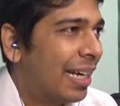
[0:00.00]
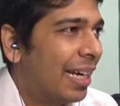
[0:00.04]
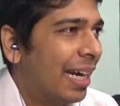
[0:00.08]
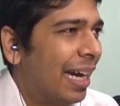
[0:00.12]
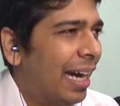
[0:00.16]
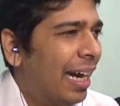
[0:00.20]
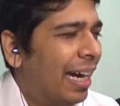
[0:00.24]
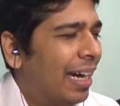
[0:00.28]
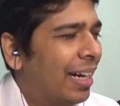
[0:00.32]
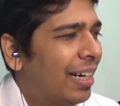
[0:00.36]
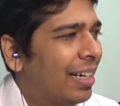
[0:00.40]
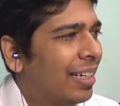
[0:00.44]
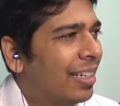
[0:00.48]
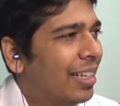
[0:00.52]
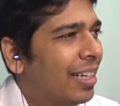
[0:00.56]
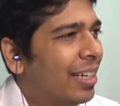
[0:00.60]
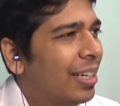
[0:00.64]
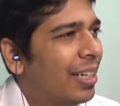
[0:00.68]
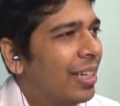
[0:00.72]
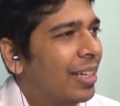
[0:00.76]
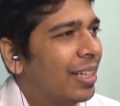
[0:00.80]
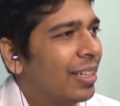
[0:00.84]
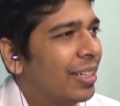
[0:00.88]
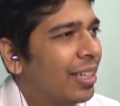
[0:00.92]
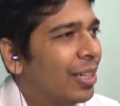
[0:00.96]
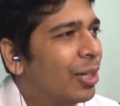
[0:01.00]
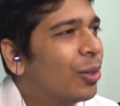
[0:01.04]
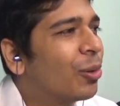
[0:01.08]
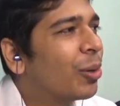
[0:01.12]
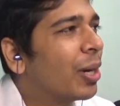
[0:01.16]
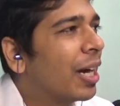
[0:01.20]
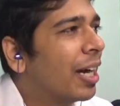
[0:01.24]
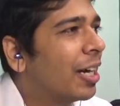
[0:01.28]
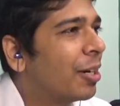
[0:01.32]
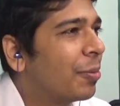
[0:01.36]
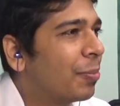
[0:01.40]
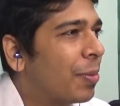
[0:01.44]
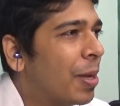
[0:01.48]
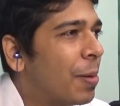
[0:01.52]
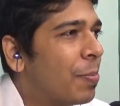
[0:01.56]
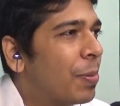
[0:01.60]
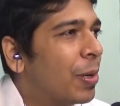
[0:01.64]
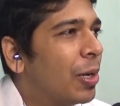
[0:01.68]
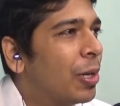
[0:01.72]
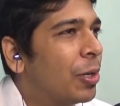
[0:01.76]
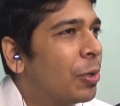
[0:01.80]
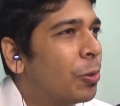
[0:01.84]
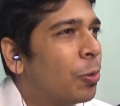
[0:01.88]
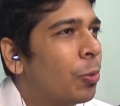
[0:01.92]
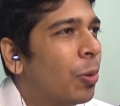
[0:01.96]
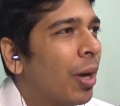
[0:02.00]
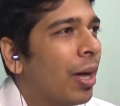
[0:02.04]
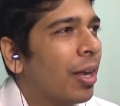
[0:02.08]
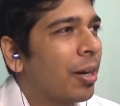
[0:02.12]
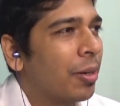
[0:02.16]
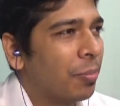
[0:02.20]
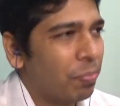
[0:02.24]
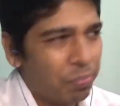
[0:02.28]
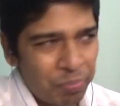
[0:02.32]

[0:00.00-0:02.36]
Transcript: And they look at people who are